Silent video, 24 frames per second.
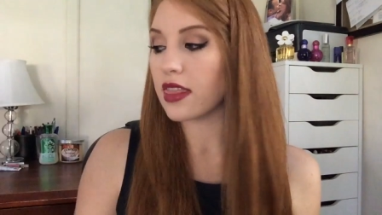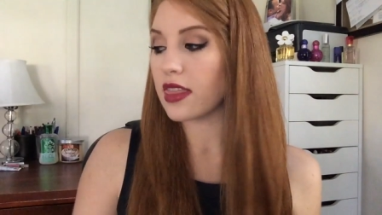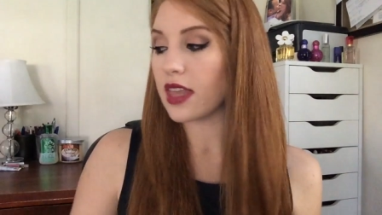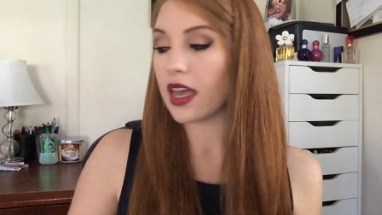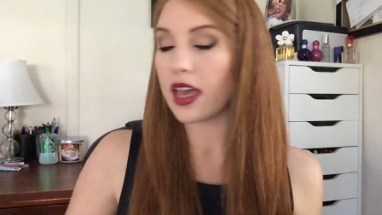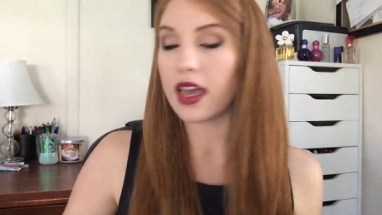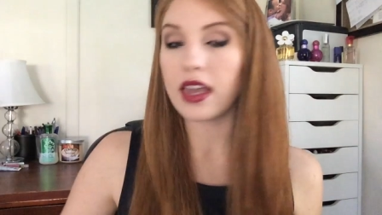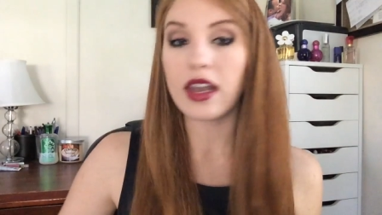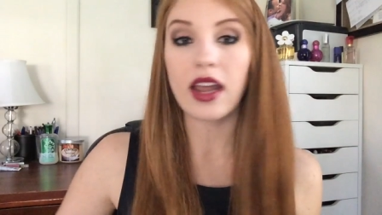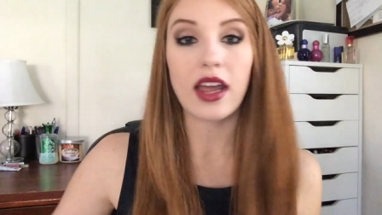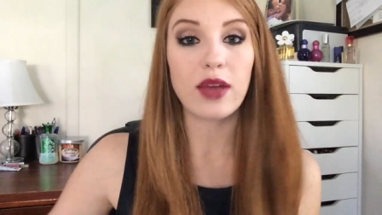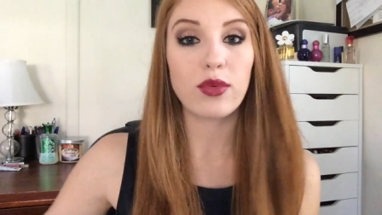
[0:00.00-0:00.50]

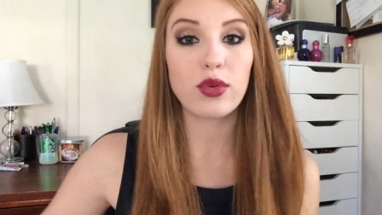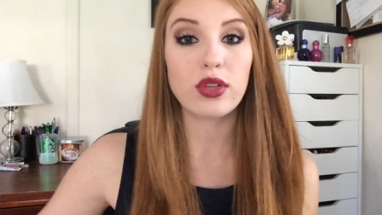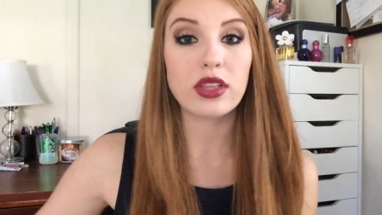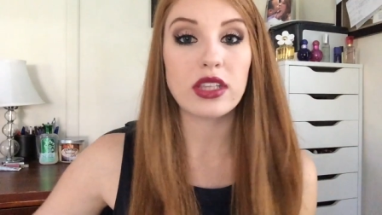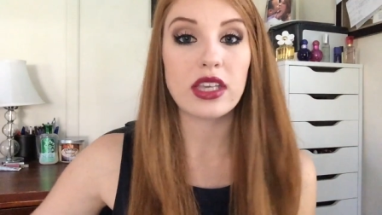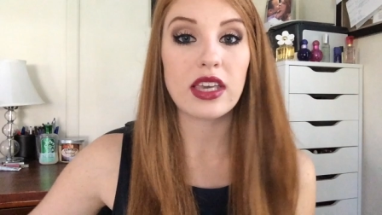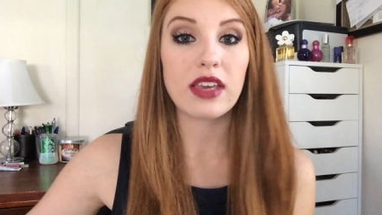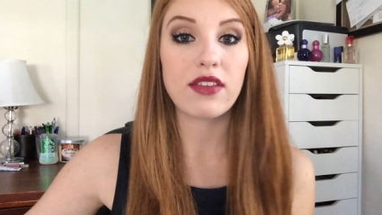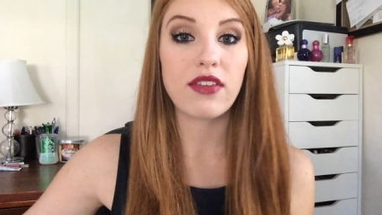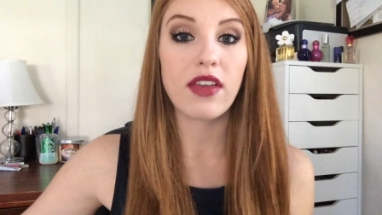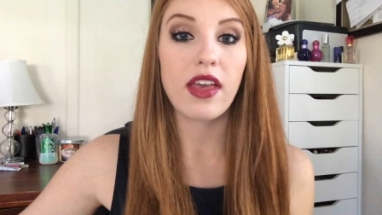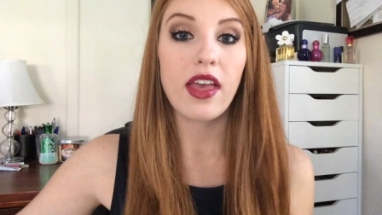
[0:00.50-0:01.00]
then I will
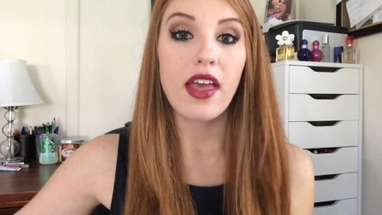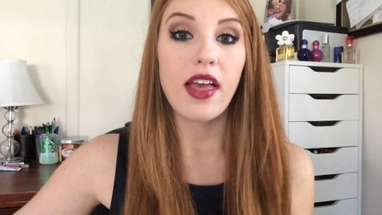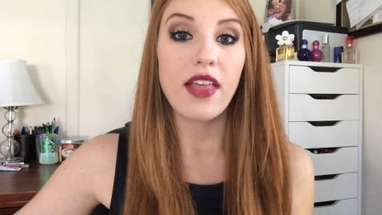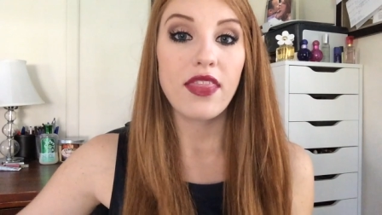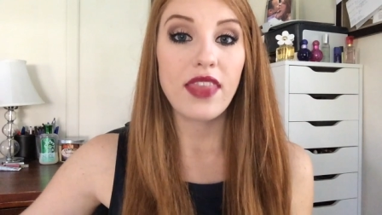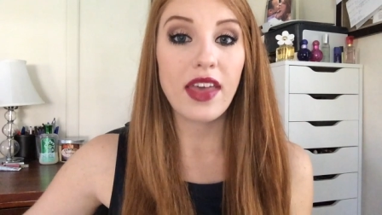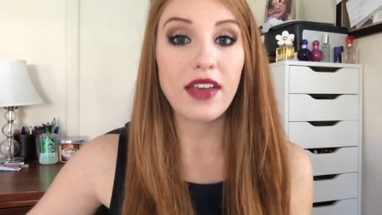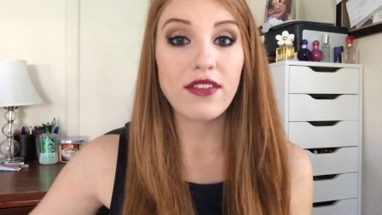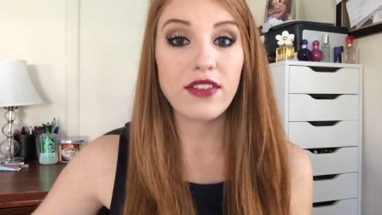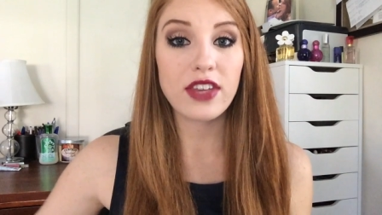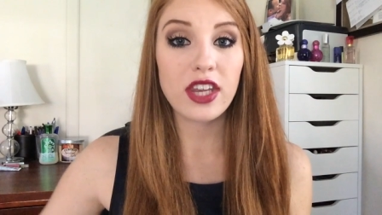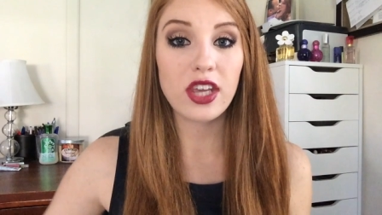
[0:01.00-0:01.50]
leave
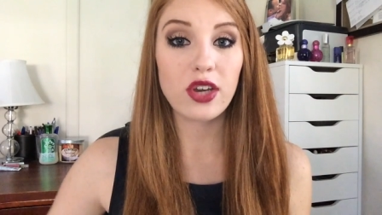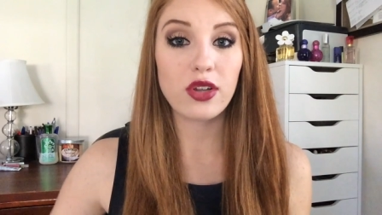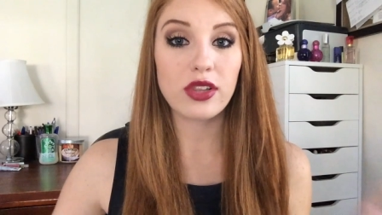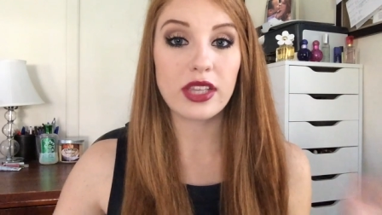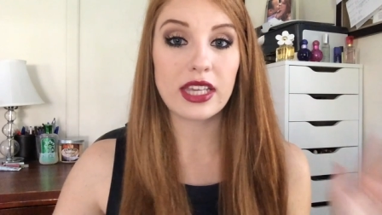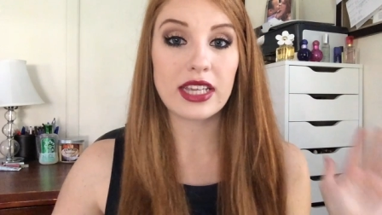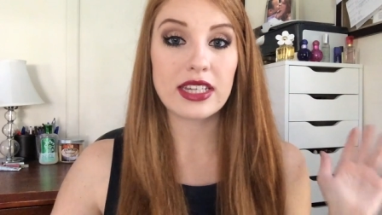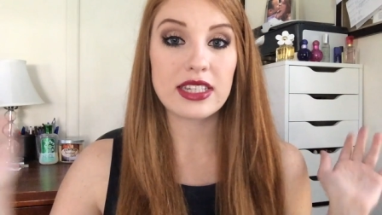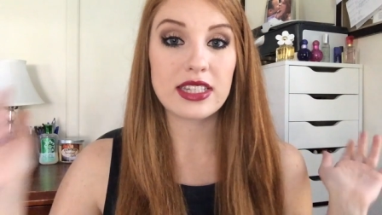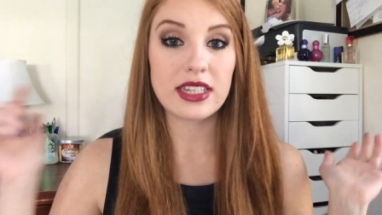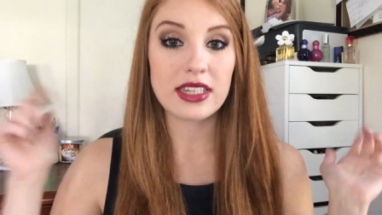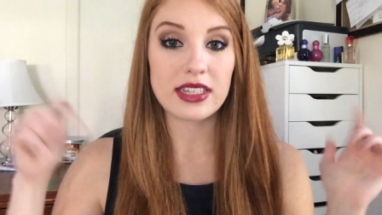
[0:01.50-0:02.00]
that video
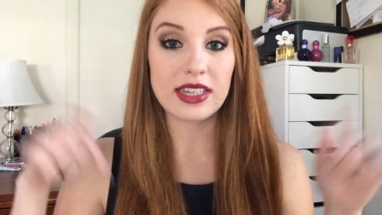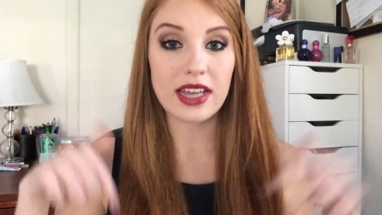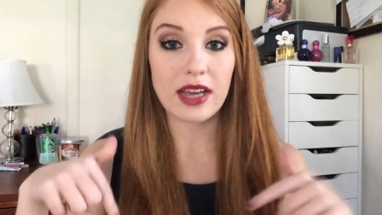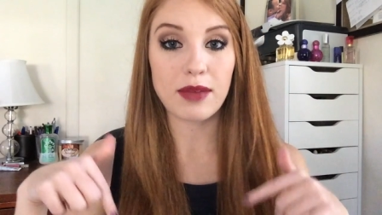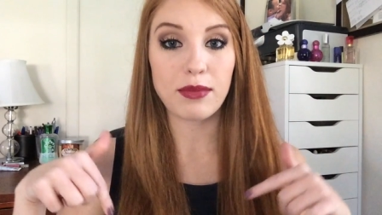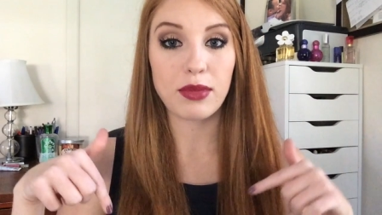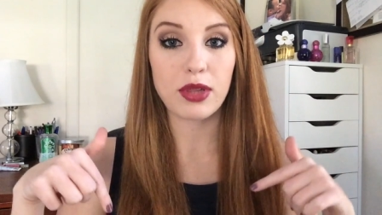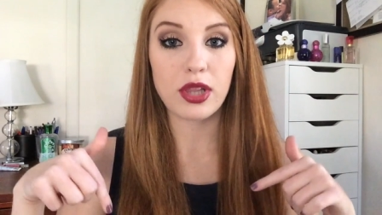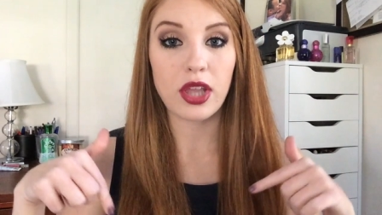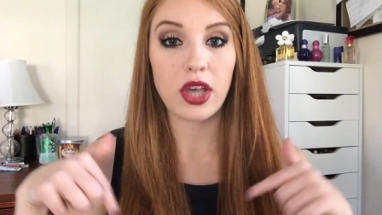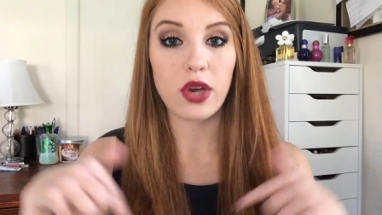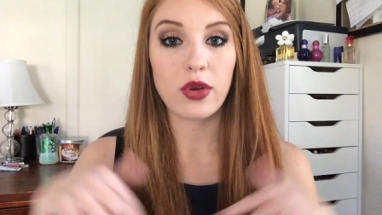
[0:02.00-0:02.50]
linked down
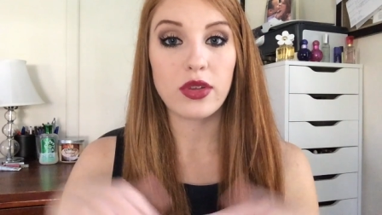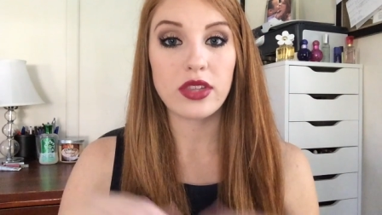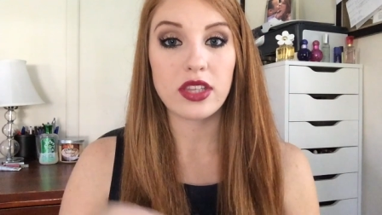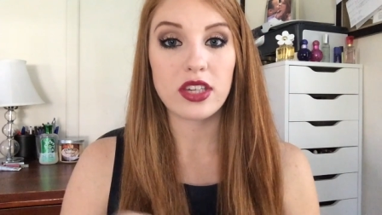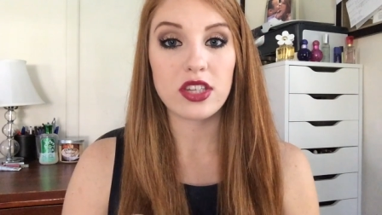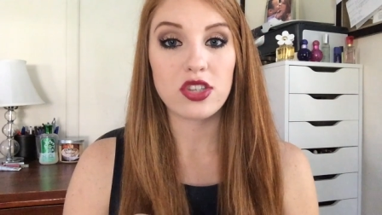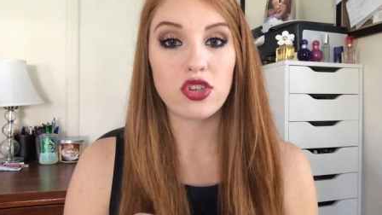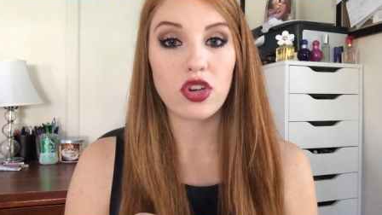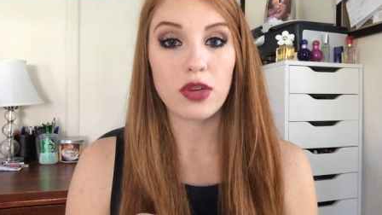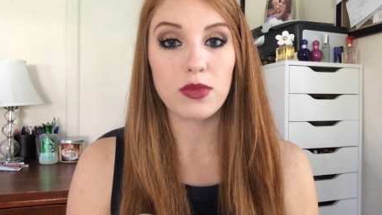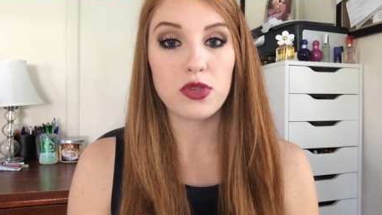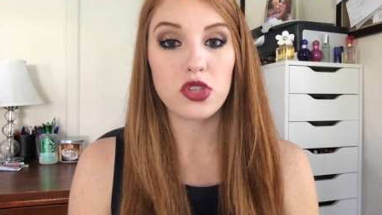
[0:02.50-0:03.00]
below in the
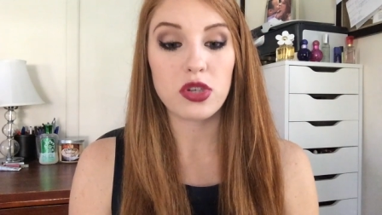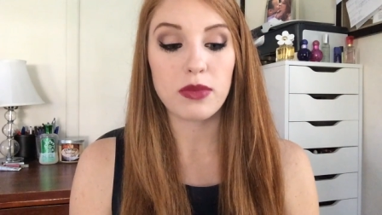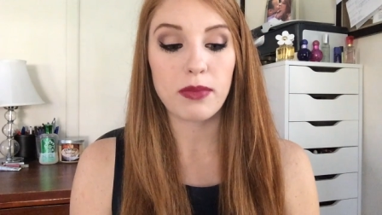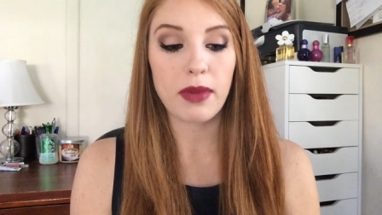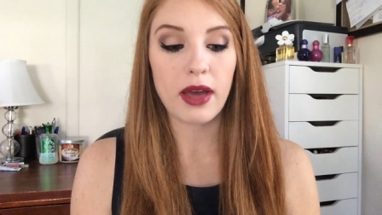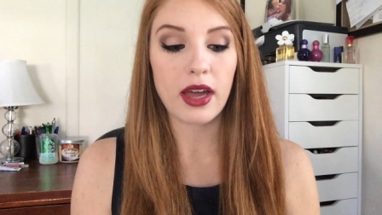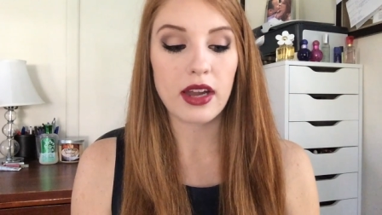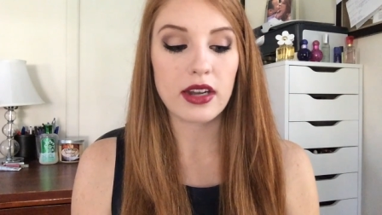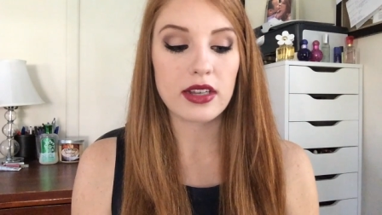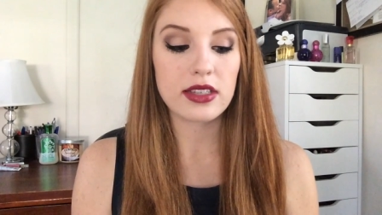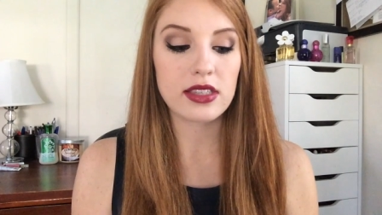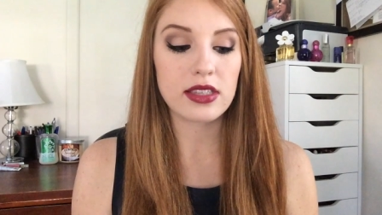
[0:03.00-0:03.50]
description
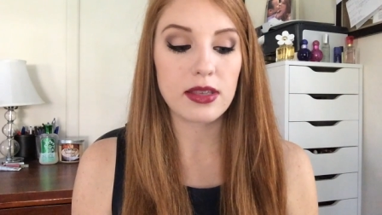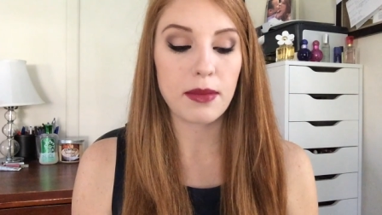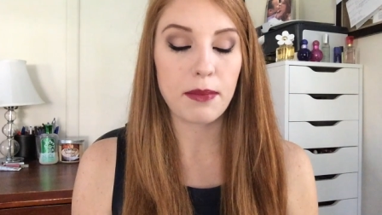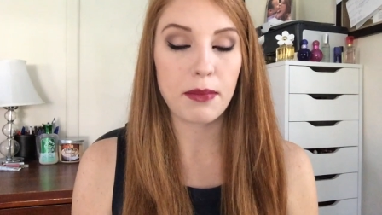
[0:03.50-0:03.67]
box.